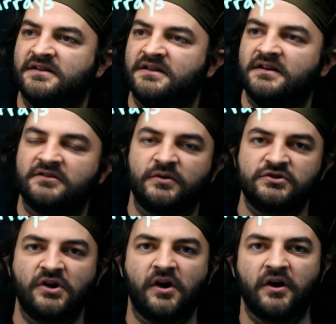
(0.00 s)
So a
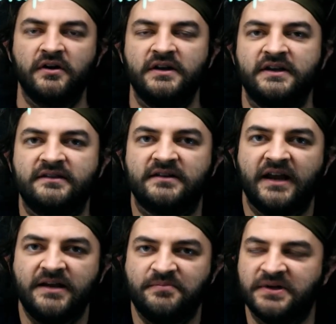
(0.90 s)
char is an
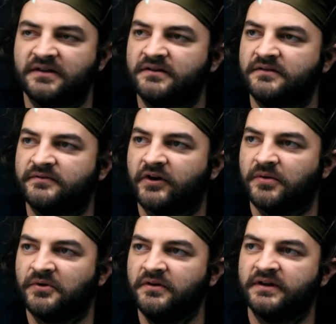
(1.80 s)
8-bit
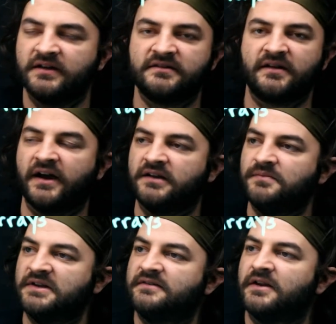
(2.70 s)
variable. Unsigned
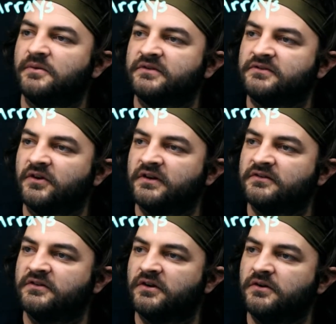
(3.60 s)
means that it will start at 0
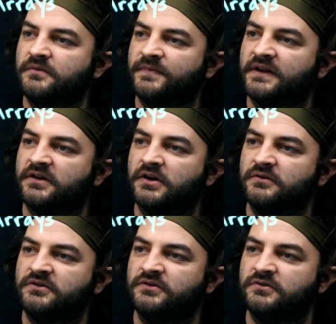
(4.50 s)
and go
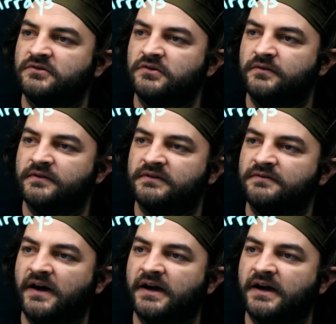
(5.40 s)
to 255.